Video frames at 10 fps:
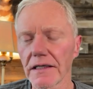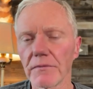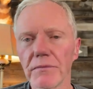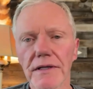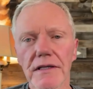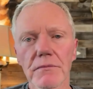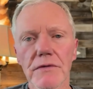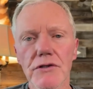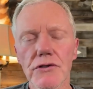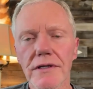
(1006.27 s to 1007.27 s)
but the,
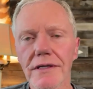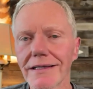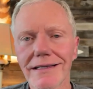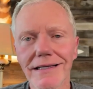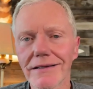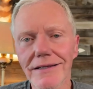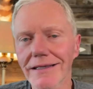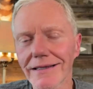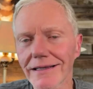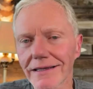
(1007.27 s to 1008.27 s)
the,
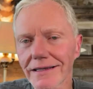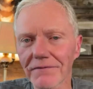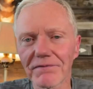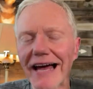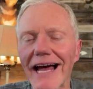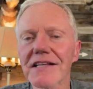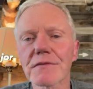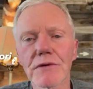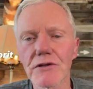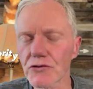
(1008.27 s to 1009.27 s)
the, the vast
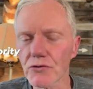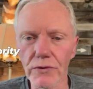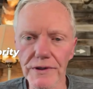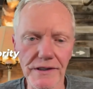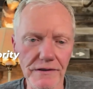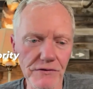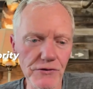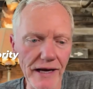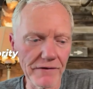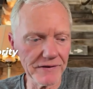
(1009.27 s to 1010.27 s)
majority of
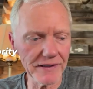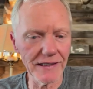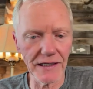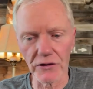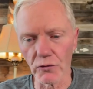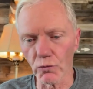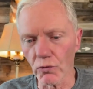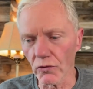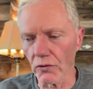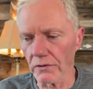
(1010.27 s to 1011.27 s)
trafficking in the
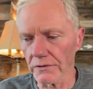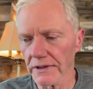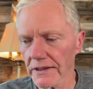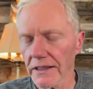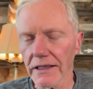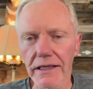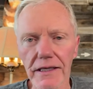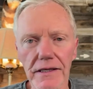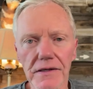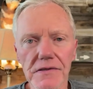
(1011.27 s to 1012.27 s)
world
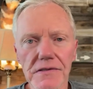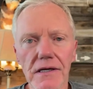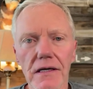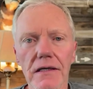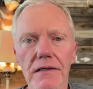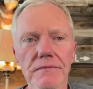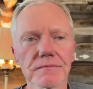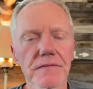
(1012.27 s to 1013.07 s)
is uh,